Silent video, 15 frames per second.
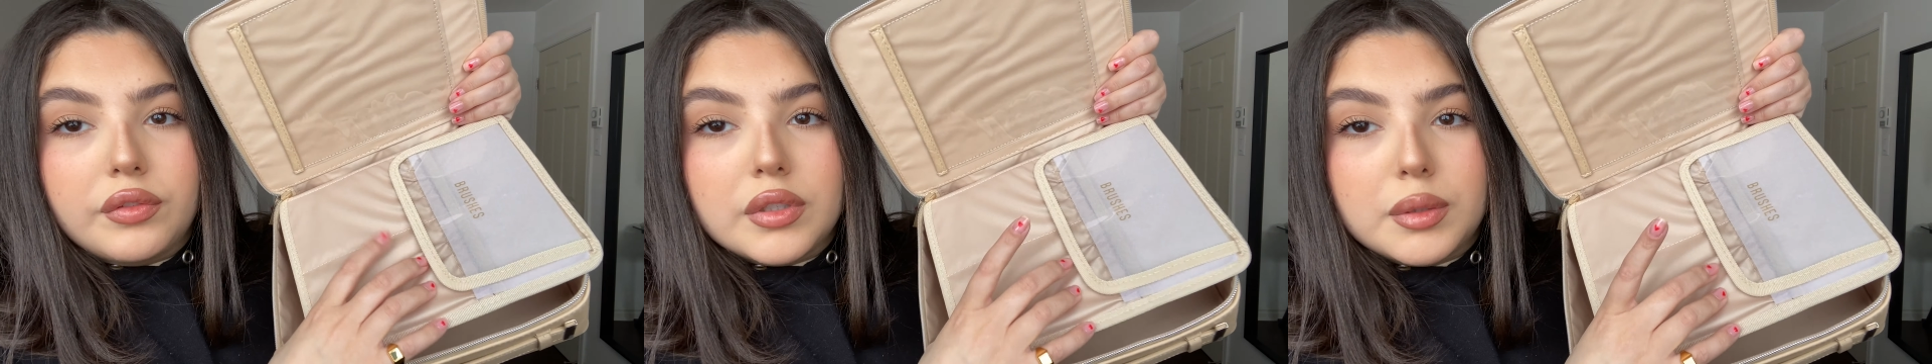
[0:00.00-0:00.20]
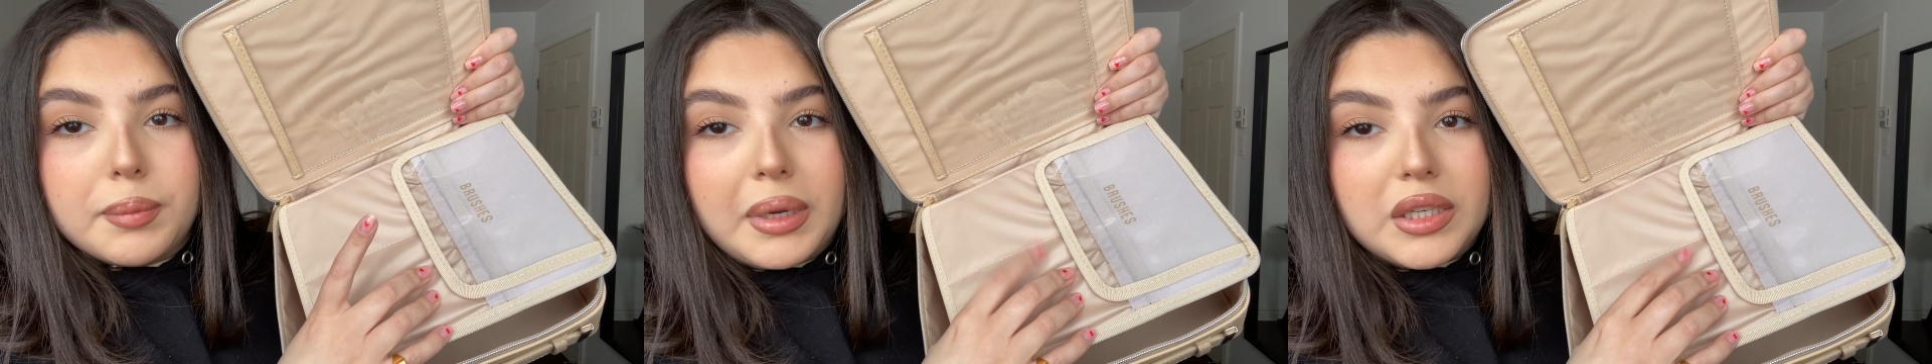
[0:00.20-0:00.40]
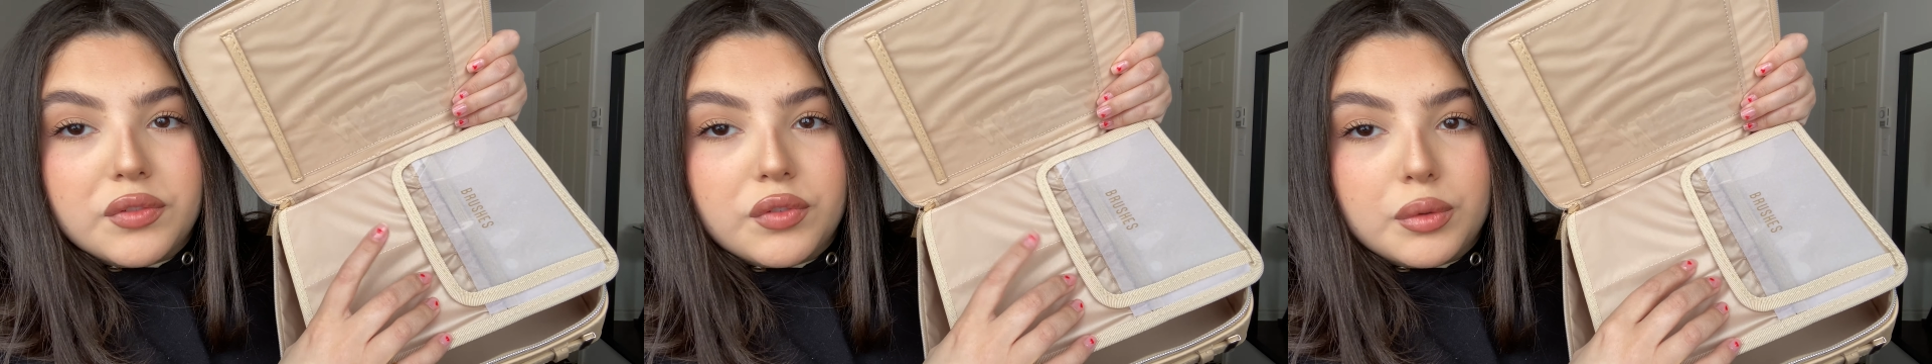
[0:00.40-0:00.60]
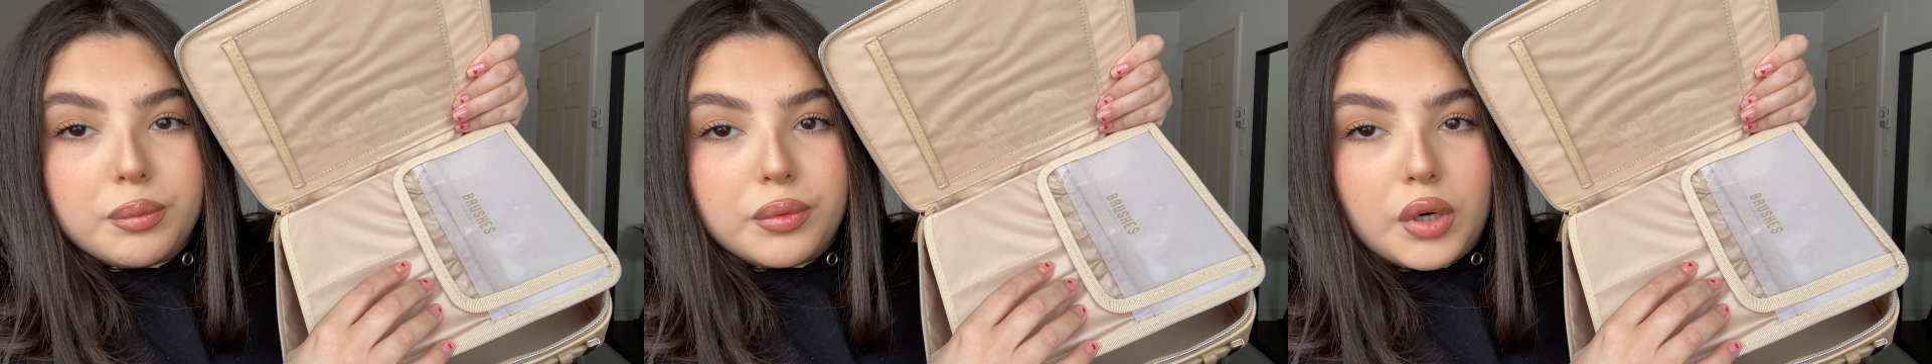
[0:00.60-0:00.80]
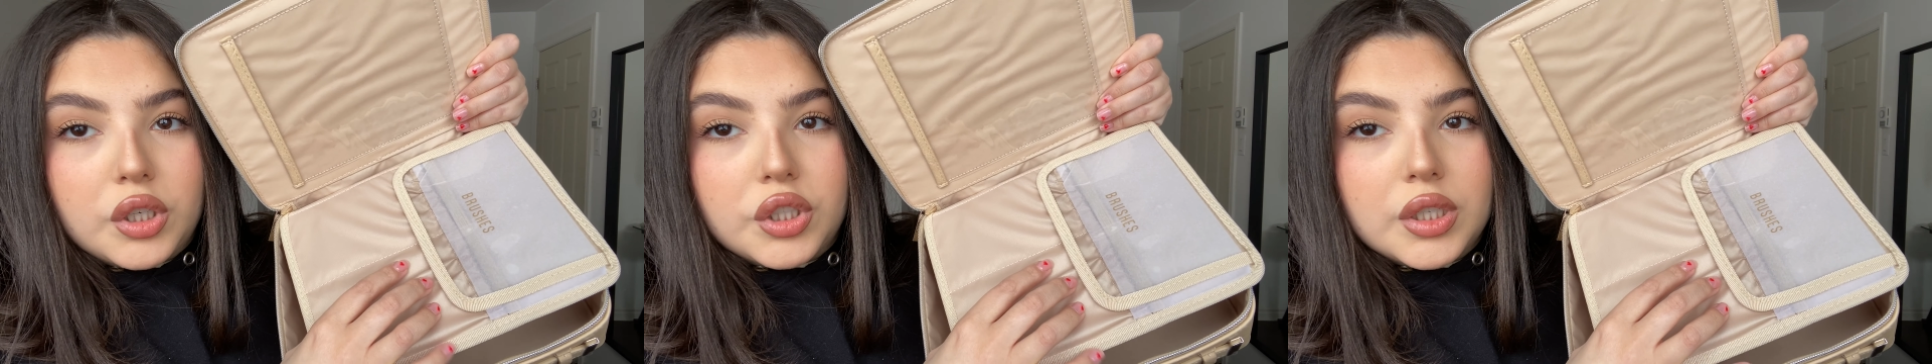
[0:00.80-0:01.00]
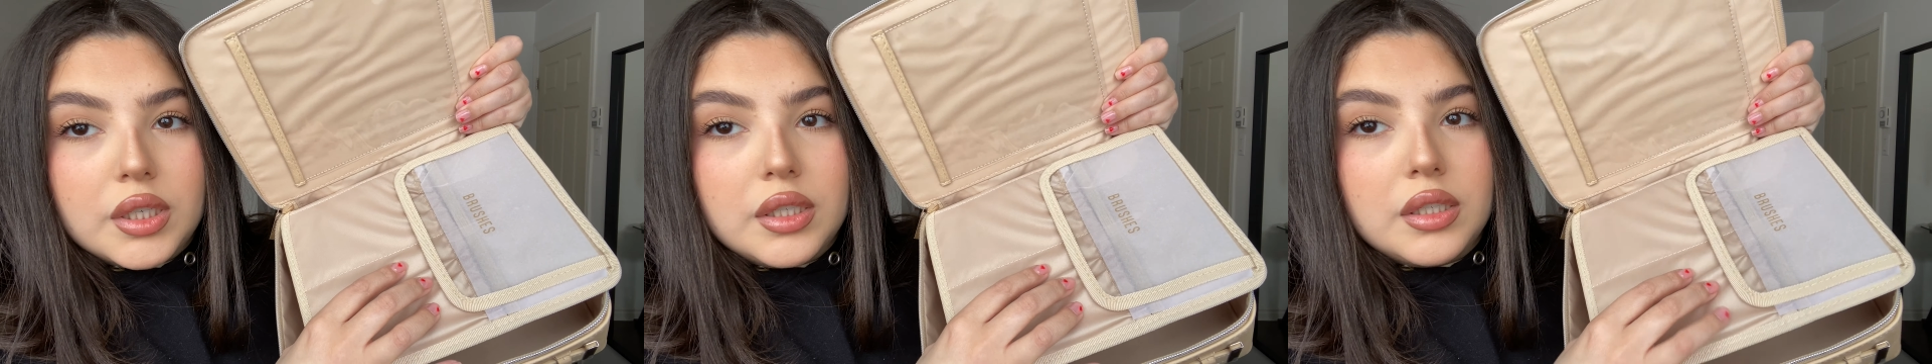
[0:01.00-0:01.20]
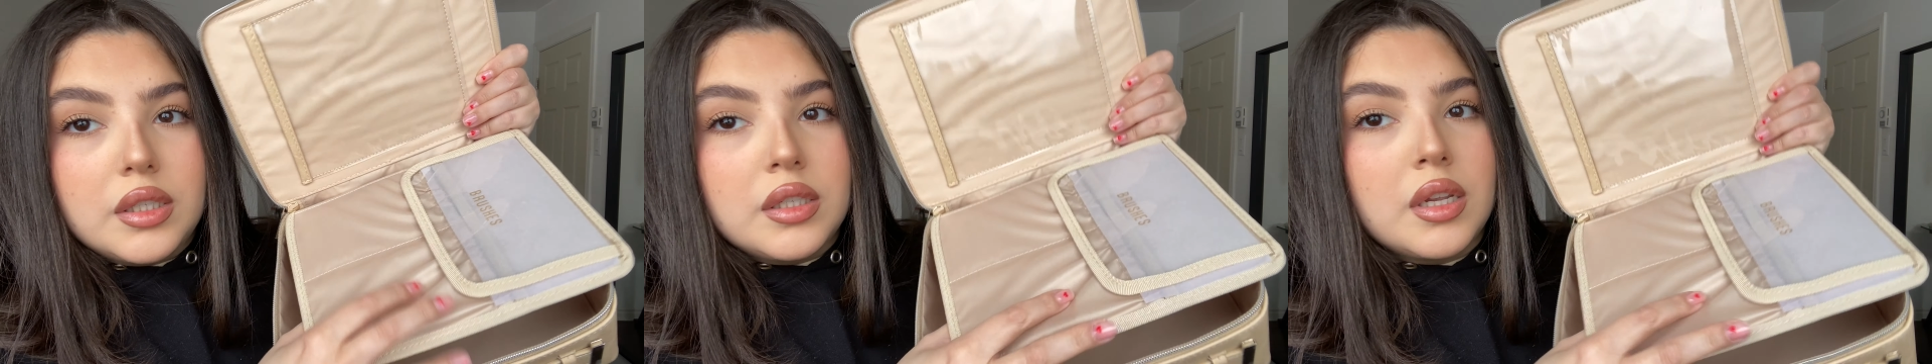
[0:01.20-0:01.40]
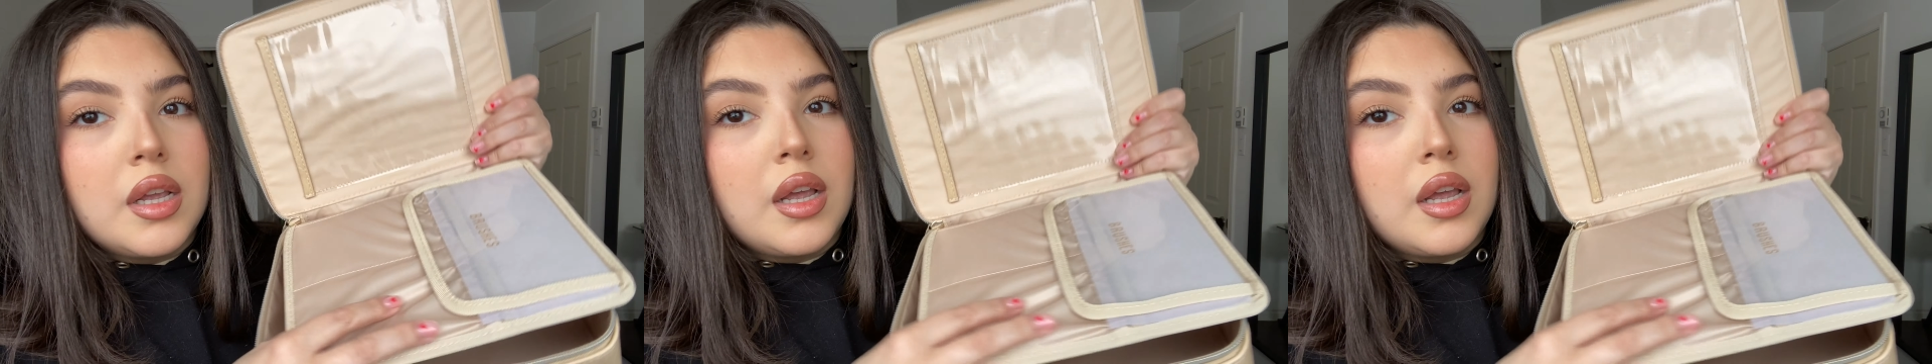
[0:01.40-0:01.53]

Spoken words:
space for brushes.